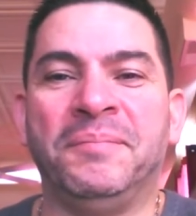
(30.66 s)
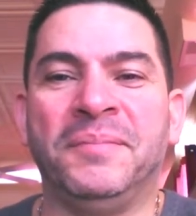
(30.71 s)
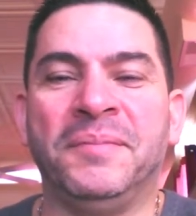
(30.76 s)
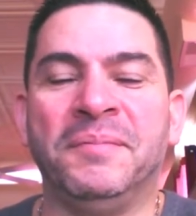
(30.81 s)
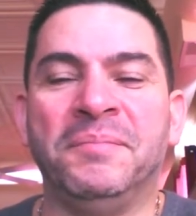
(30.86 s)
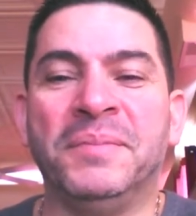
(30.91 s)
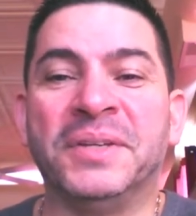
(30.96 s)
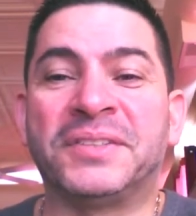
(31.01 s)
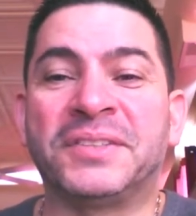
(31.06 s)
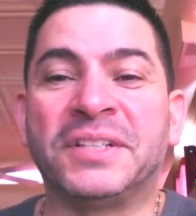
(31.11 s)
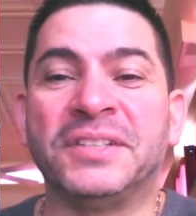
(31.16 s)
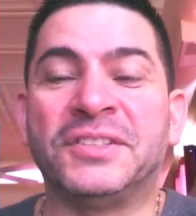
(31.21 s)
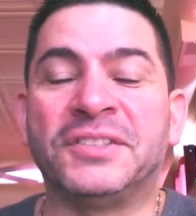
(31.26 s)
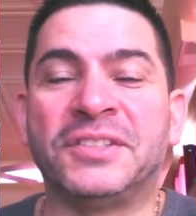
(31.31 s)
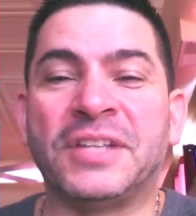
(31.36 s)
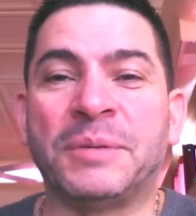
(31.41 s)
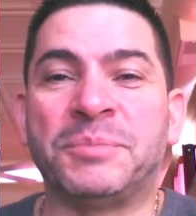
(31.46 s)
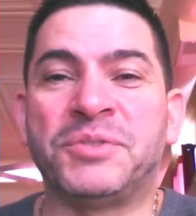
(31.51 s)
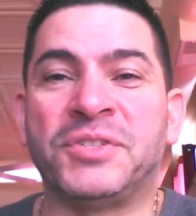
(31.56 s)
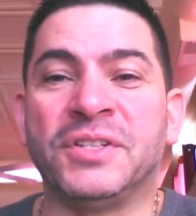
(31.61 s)

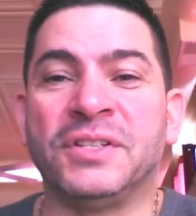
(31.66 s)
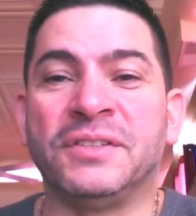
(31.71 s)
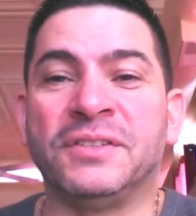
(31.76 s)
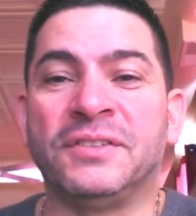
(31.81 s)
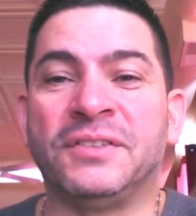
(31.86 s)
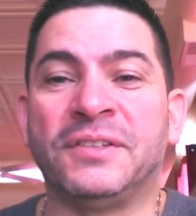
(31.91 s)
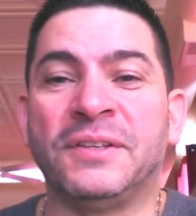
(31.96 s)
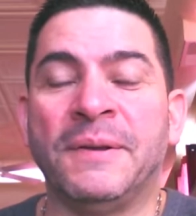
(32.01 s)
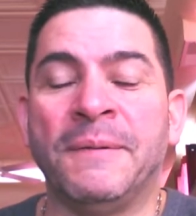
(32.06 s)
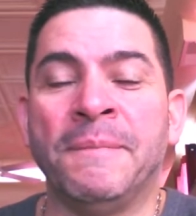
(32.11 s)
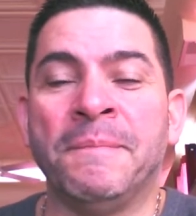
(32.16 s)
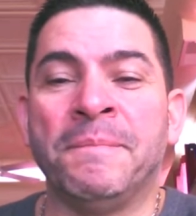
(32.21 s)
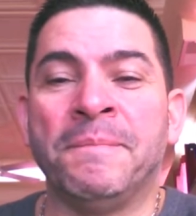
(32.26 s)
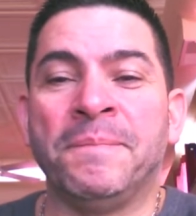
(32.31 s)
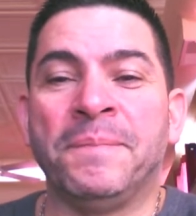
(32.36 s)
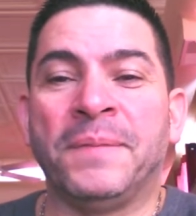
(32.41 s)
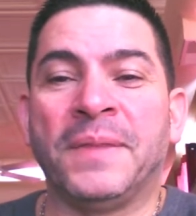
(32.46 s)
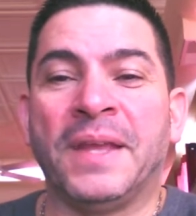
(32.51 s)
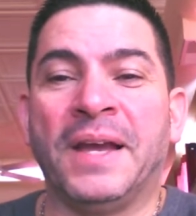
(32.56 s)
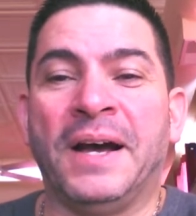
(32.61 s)
misconceptions,
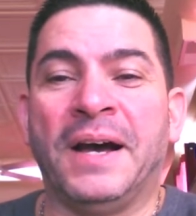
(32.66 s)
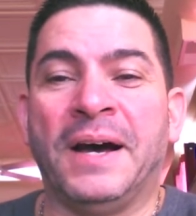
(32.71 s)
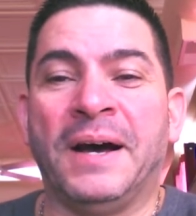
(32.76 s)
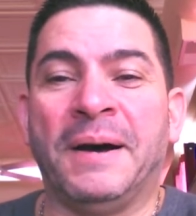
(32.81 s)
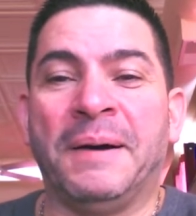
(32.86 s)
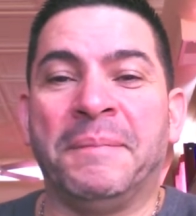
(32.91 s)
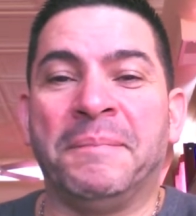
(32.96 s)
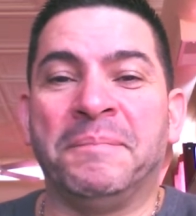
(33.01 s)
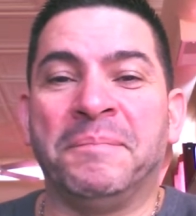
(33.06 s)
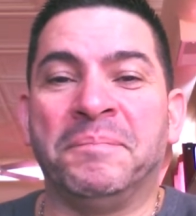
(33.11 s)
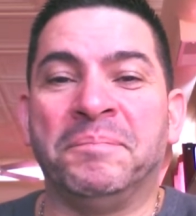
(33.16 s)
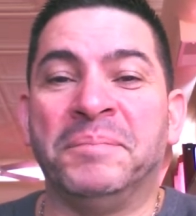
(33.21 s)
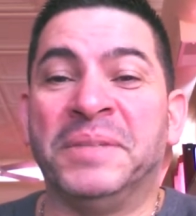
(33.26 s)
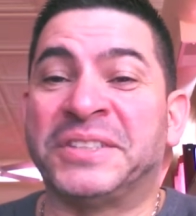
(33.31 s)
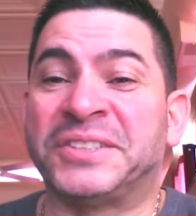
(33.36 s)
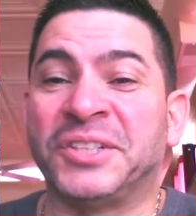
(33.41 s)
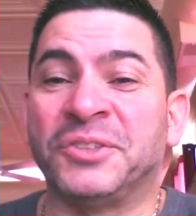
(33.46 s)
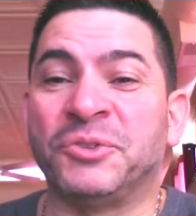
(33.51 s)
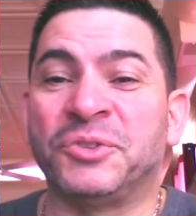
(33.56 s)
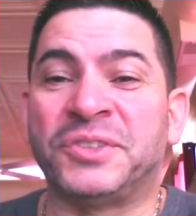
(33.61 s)

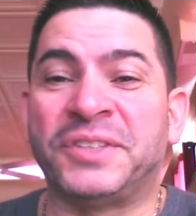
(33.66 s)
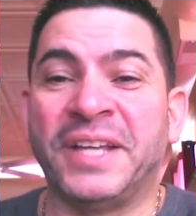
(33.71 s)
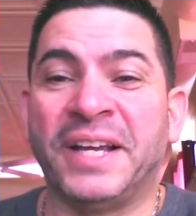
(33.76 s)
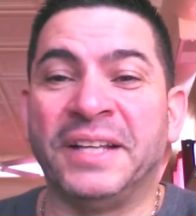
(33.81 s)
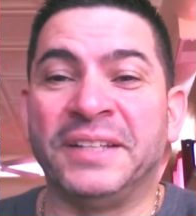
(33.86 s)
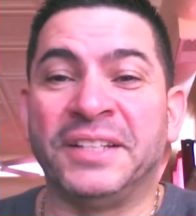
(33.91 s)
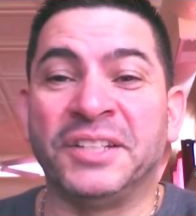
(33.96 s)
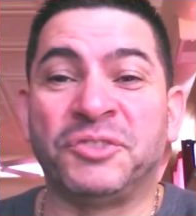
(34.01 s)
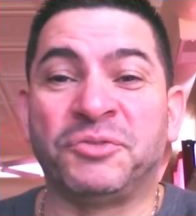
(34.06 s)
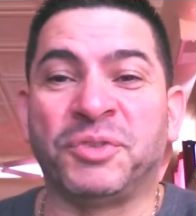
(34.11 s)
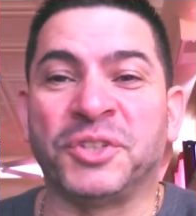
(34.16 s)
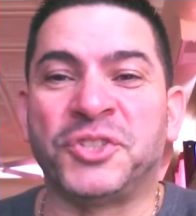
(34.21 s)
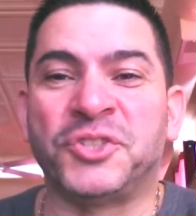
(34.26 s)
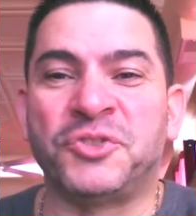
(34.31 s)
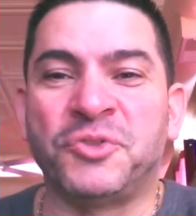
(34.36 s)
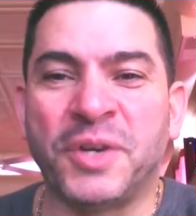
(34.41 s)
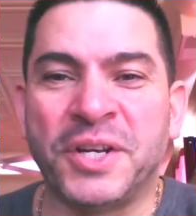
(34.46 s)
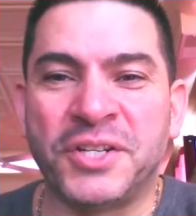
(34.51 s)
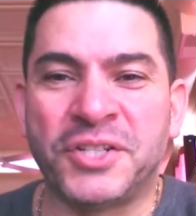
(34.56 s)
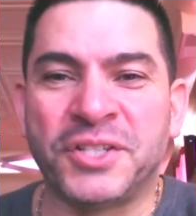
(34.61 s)
misunderstandings,
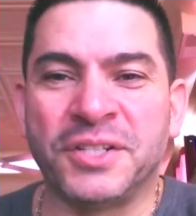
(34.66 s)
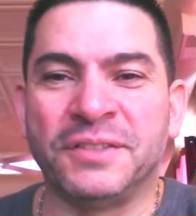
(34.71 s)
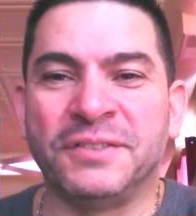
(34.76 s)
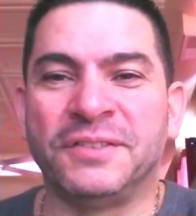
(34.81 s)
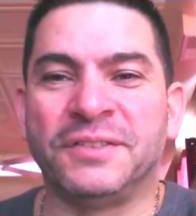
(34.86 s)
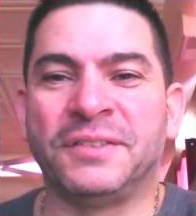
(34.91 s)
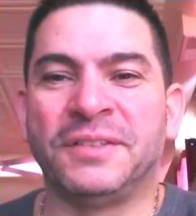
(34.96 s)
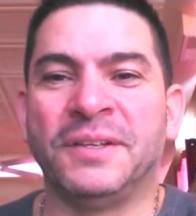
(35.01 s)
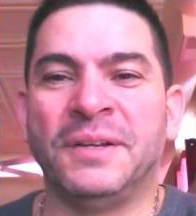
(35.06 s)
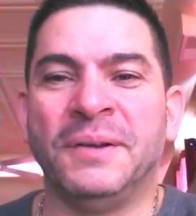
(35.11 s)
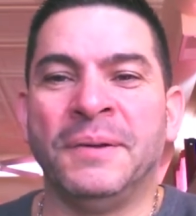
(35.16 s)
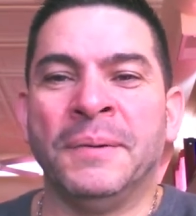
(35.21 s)
frustrations,